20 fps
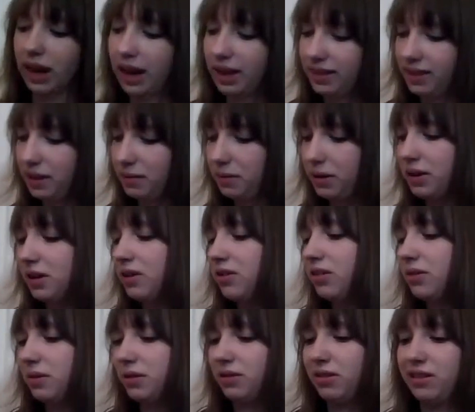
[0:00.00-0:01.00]
And then what you
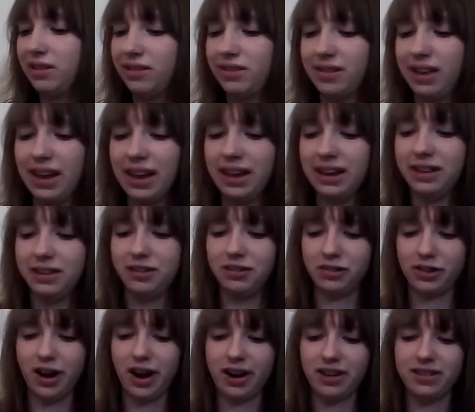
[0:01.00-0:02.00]
do is you just take a little
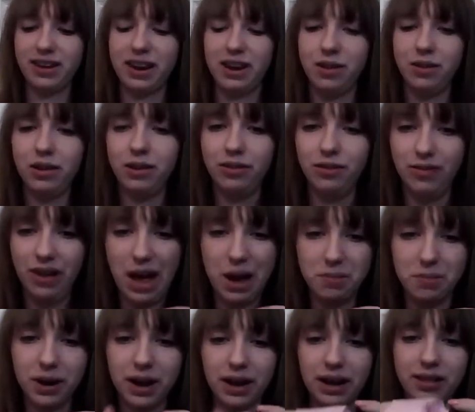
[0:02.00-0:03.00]
rectangle of
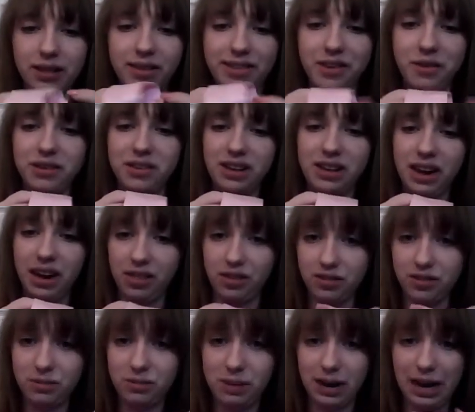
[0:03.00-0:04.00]
fabric and sew it
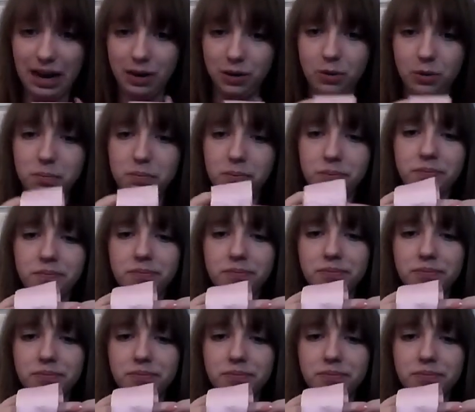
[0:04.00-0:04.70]
together to make a loop.